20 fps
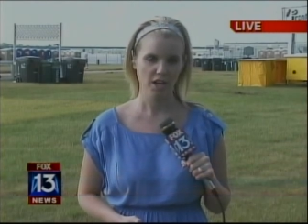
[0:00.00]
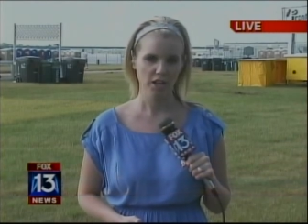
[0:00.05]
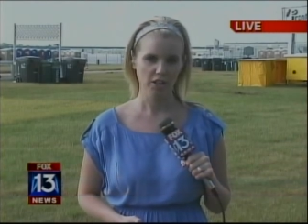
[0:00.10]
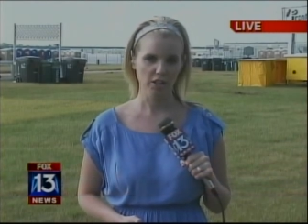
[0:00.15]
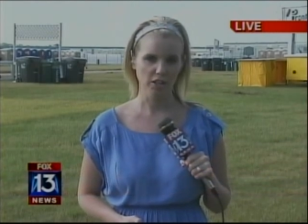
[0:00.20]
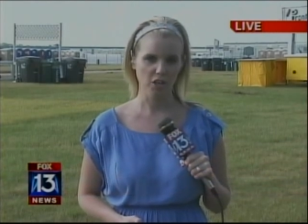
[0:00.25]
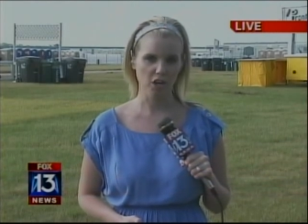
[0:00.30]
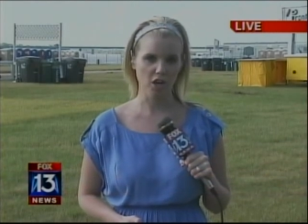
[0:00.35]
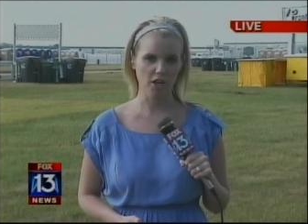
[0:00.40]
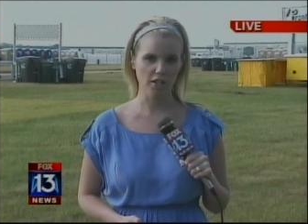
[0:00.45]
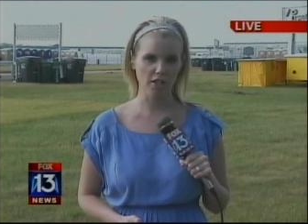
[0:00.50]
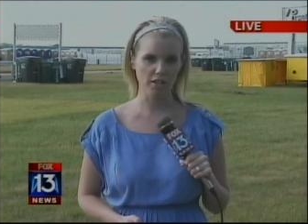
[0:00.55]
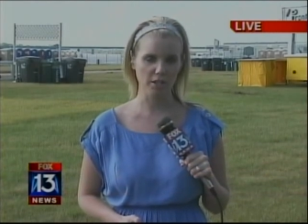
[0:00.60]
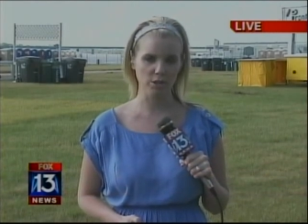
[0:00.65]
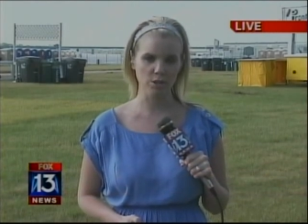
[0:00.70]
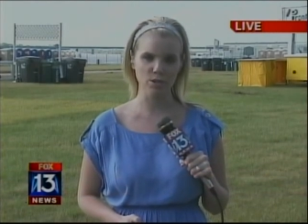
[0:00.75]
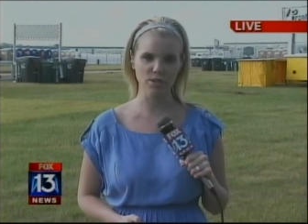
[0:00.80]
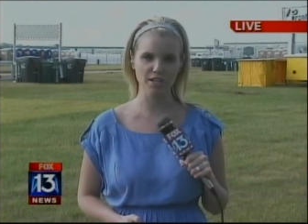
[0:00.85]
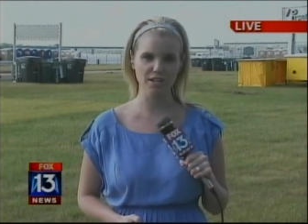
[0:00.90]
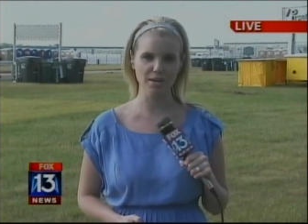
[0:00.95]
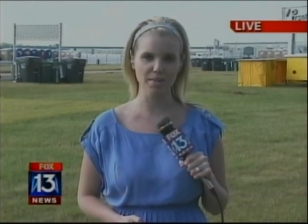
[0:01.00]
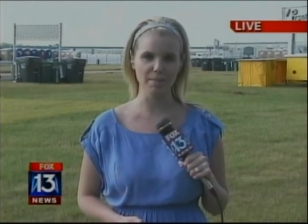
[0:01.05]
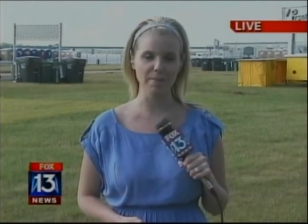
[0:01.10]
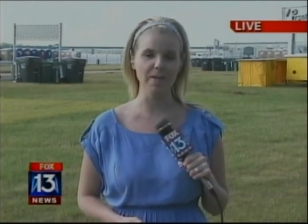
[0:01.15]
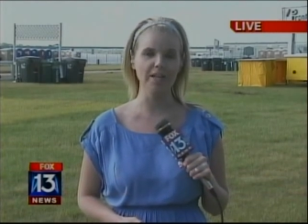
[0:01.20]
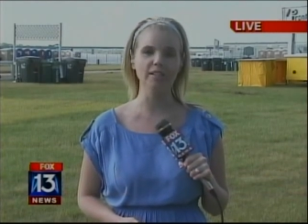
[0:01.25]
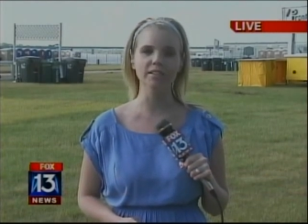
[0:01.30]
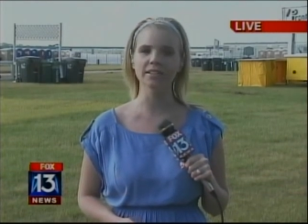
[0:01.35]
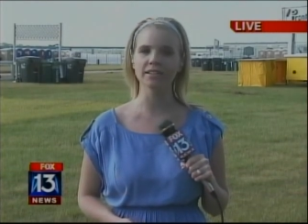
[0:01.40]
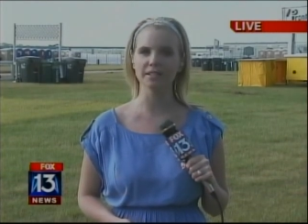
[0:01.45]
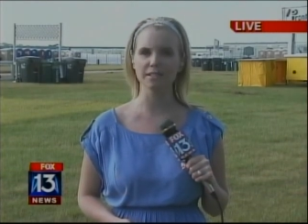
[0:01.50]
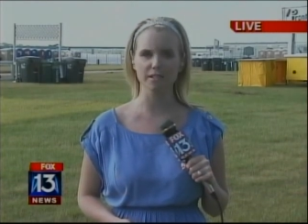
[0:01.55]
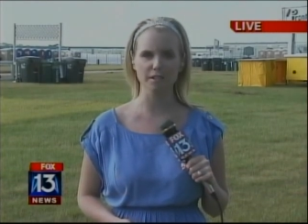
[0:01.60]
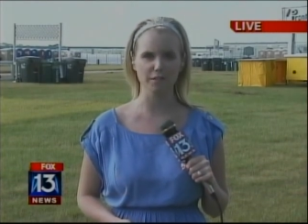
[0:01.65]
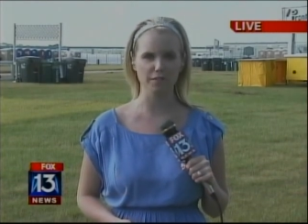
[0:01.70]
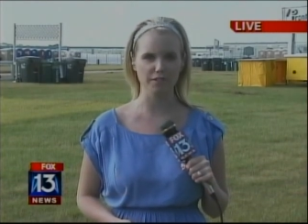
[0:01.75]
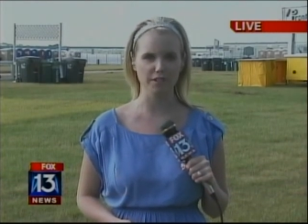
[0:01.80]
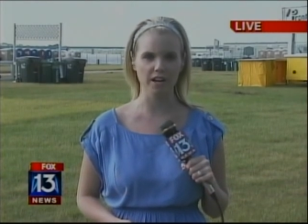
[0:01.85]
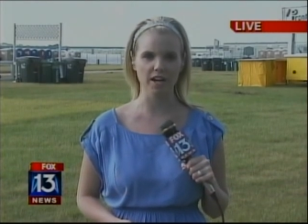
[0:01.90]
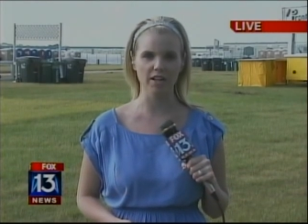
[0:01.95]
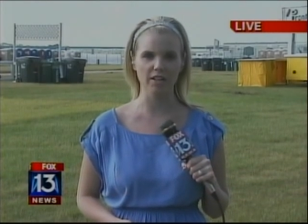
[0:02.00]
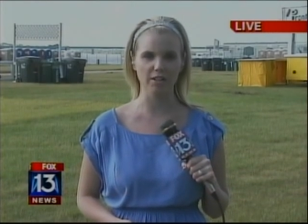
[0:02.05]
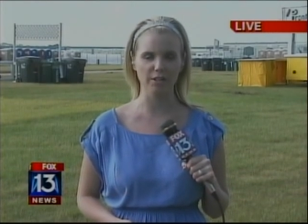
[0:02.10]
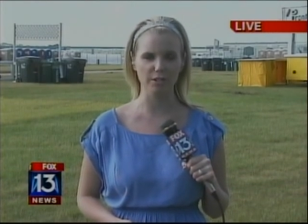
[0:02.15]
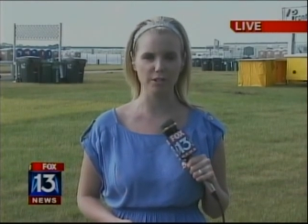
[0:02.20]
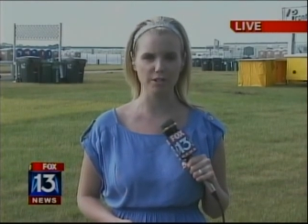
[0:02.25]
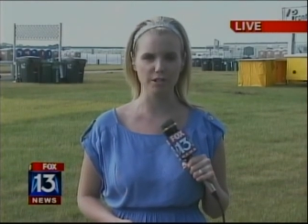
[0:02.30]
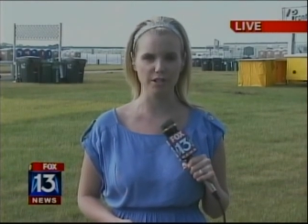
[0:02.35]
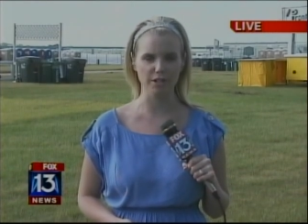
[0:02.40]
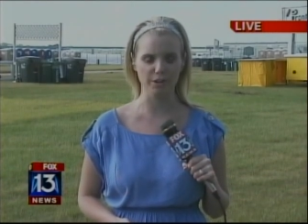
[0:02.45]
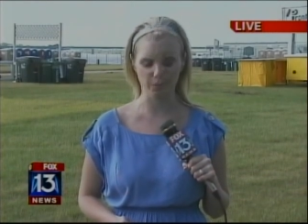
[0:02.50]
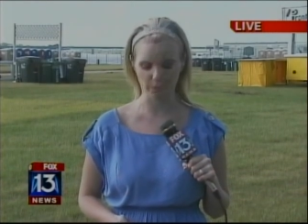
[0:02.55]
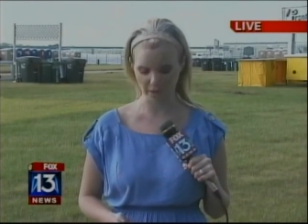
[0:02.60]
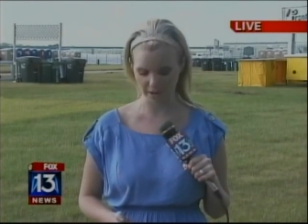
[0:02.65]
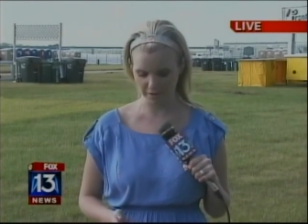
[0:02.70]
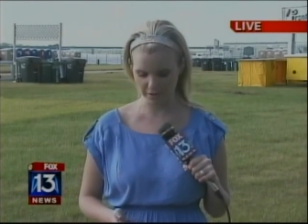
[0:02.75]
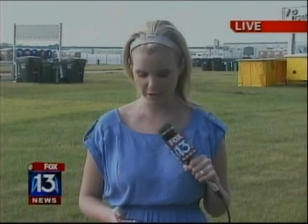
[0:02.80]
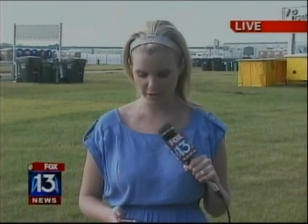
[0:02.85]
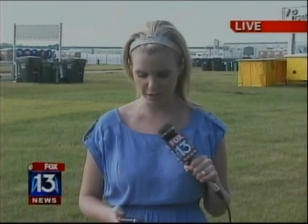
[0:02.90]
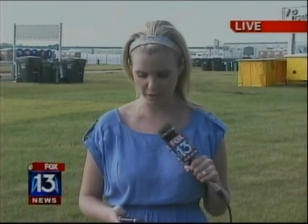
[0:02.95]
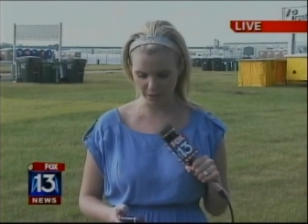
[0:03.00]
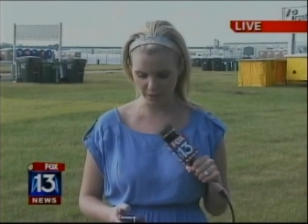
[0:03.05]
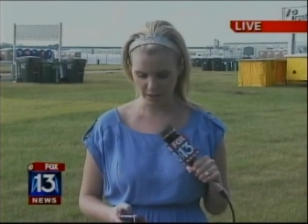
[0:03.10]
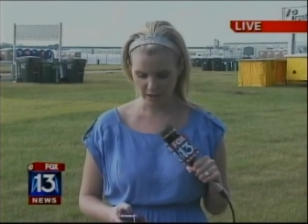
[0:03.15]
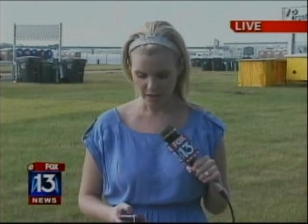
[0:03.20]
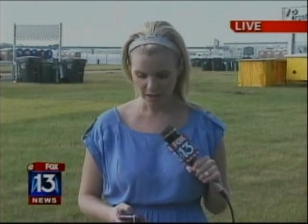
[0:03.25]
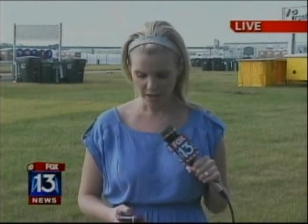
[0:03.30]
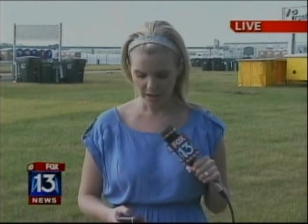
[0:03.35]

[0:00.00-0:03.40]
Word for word: Law, losing millions of dollars in revenue.